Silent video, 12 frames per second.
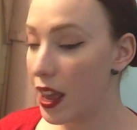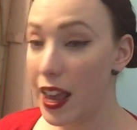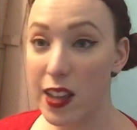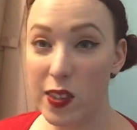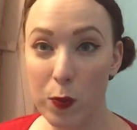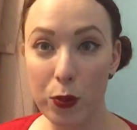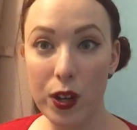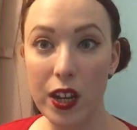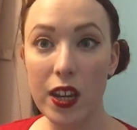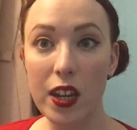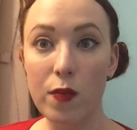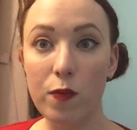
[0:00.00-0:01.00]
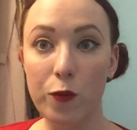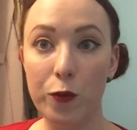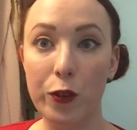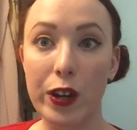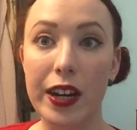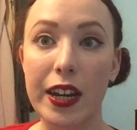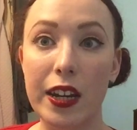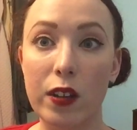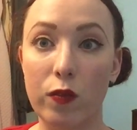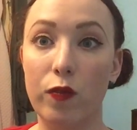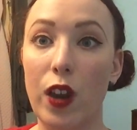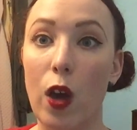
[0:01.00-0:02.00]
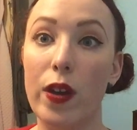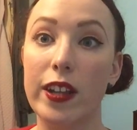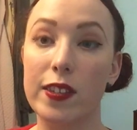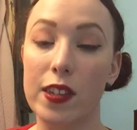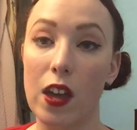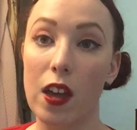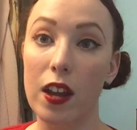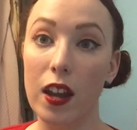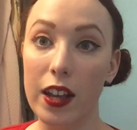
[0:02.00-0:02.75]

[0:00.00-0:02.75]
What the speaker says: it's a pretty free flowing skirt,